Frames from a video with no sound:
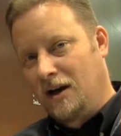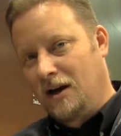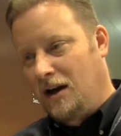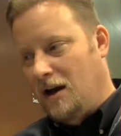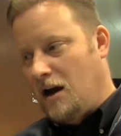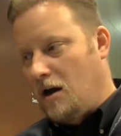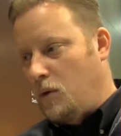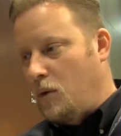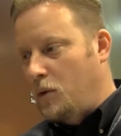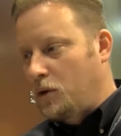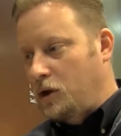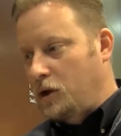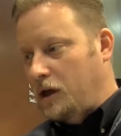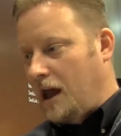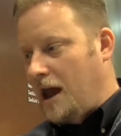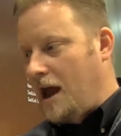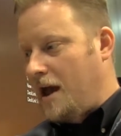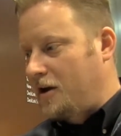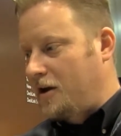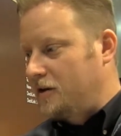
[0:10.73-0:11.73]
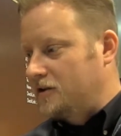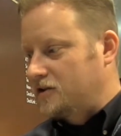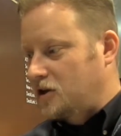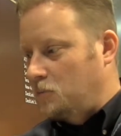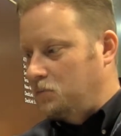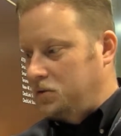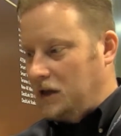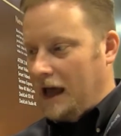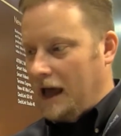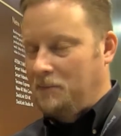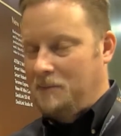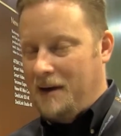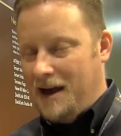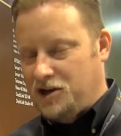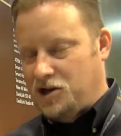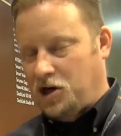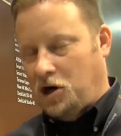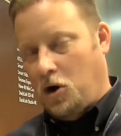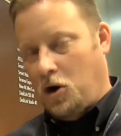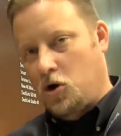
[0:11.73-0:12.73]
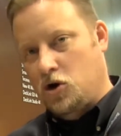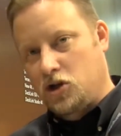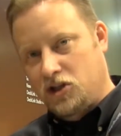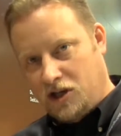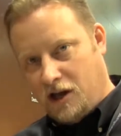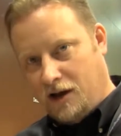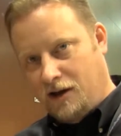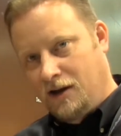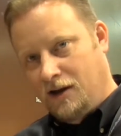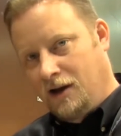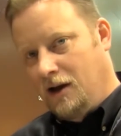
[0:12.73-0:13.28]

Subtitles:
What we're looking at here is our Blackmagic Ursa.